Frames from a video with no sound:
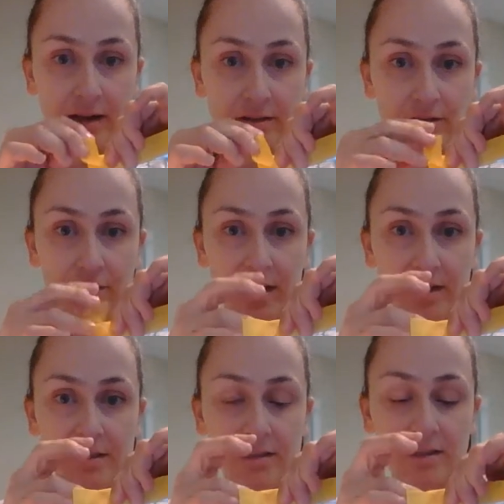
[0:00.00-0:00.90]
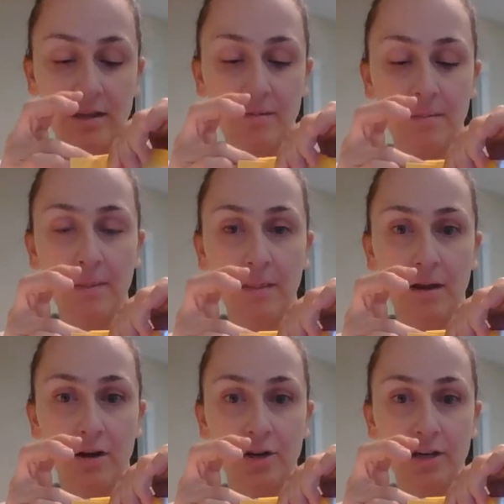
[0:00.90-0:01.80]
so that it's
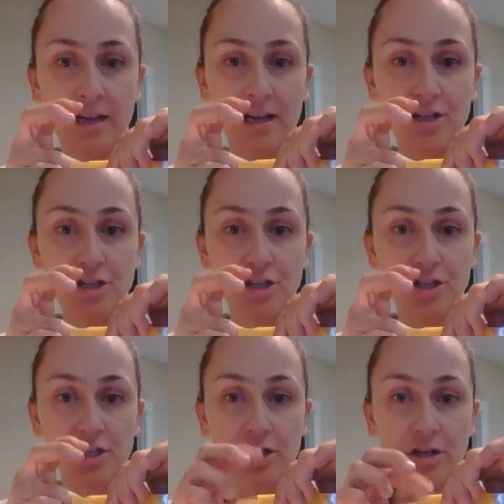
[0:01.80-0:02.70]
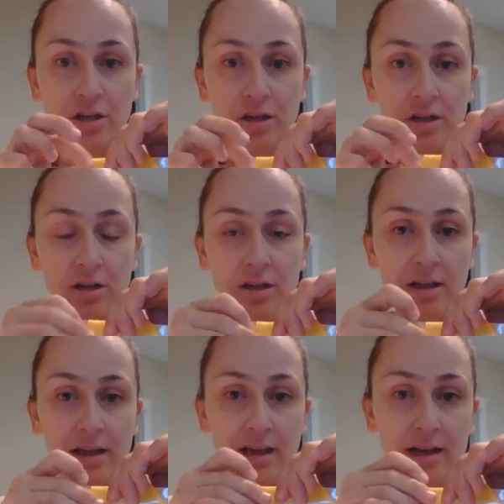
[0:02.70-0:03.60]
a good inch
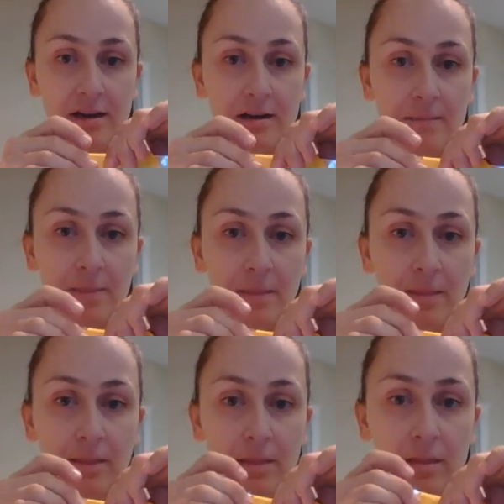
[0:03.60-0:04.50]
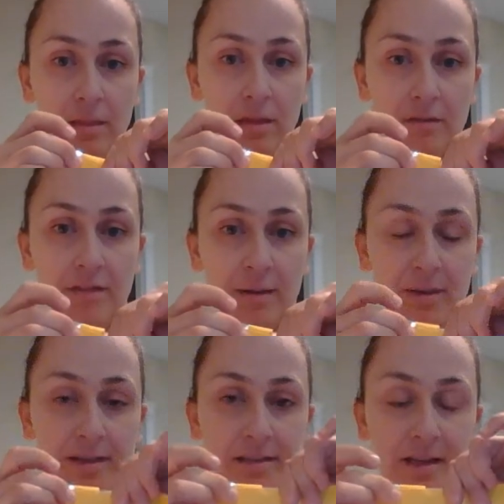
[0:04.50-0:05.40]
in, if that
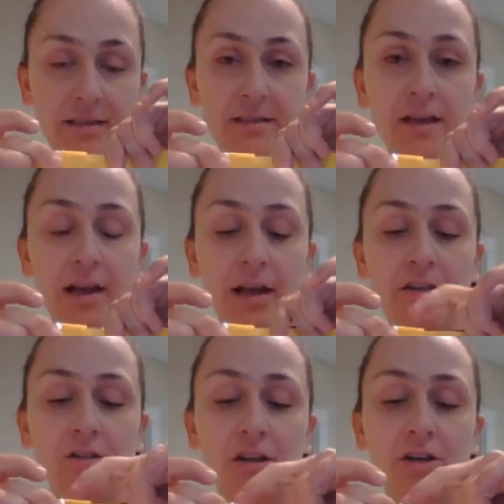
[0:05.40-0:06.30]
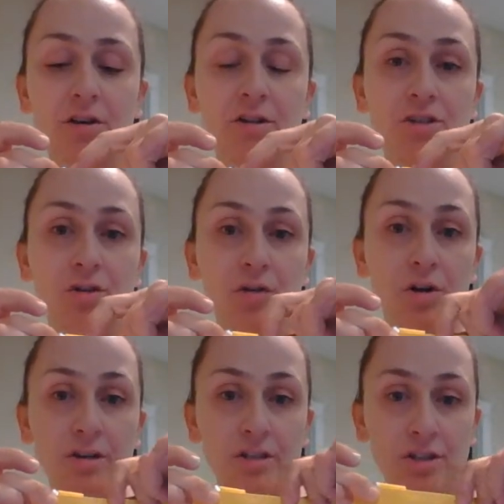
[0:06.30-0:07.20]
makes sense. So then you're gonna sew
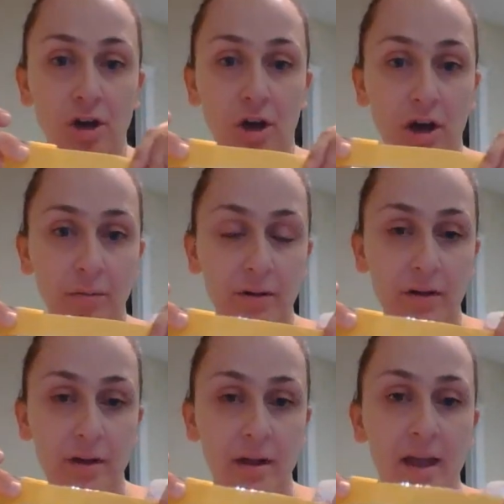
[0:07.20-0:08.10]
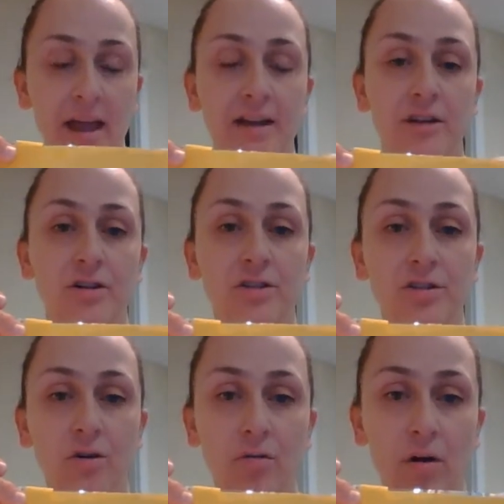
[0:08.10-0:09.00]
across the top, and you're gonna
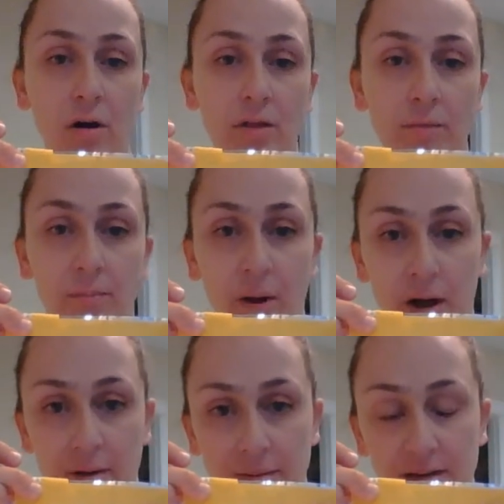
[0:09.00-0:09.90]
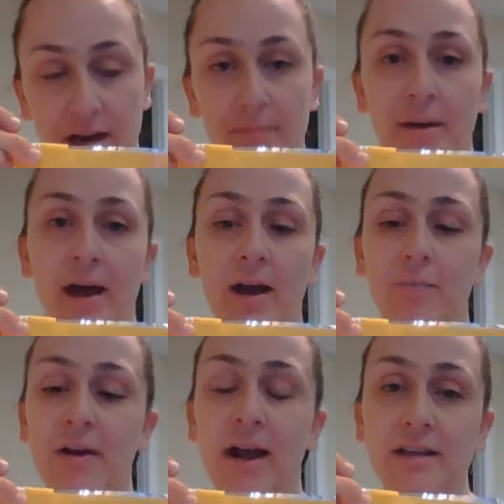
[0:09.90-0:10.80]
sew on the bottom and come back.
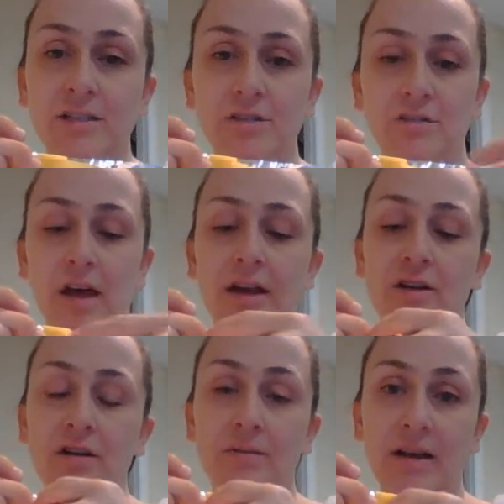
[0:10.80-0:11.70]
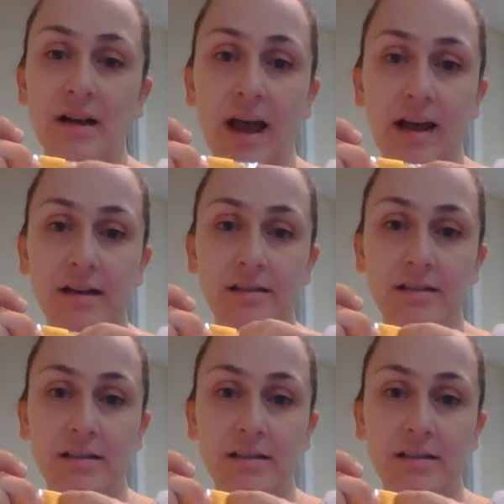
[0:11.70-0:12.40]
But as you do that, you're gonna make X